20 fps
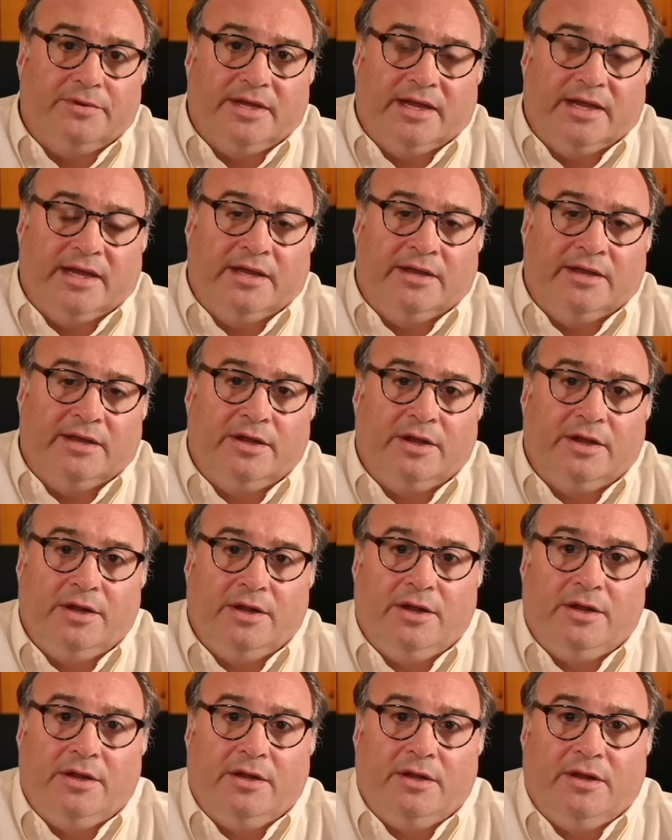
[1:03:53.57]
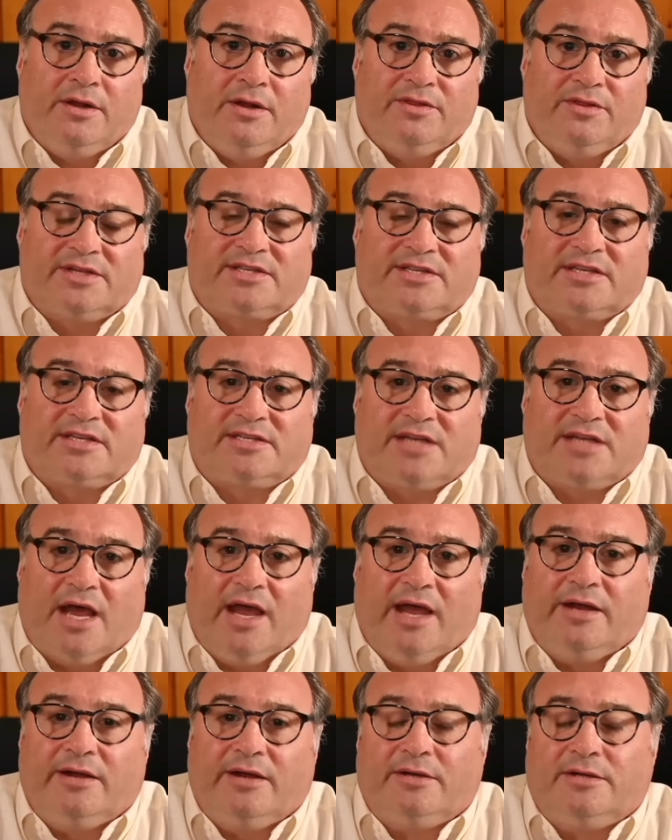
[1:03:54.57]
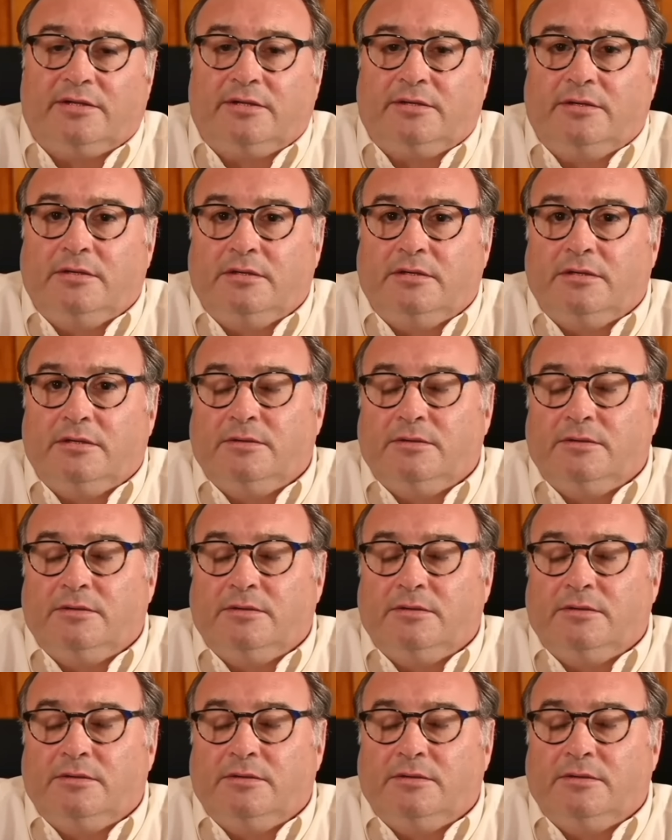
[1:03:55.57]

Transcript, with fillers: And the societal